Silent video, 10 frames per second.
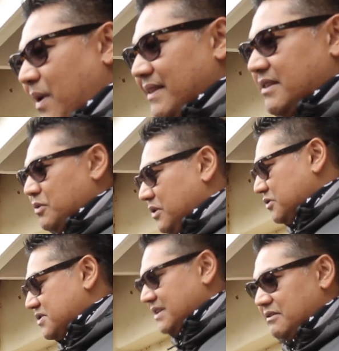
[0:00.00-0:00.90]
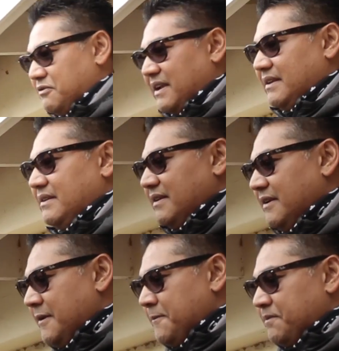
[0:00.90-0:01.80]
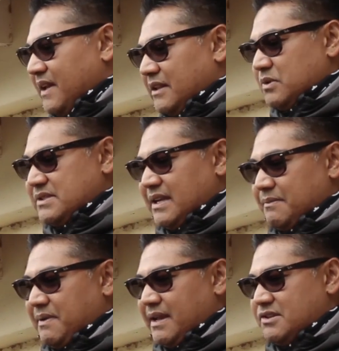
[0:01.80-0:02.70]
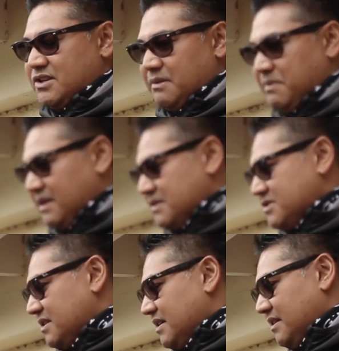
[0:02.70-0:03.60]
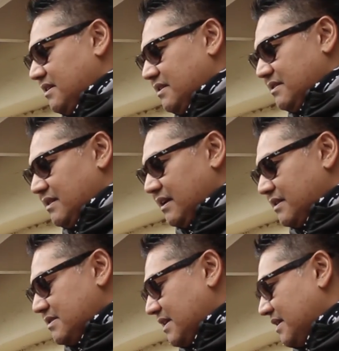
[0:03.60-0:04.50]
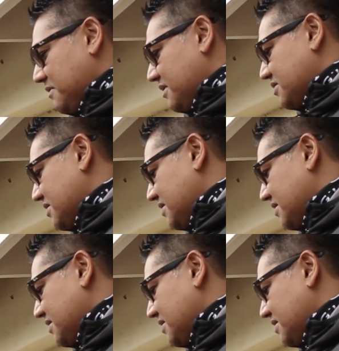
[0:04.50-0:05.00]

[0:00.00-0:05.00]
want the wheel to sit in front. That was done by JB Engineering out in Stellenbosch.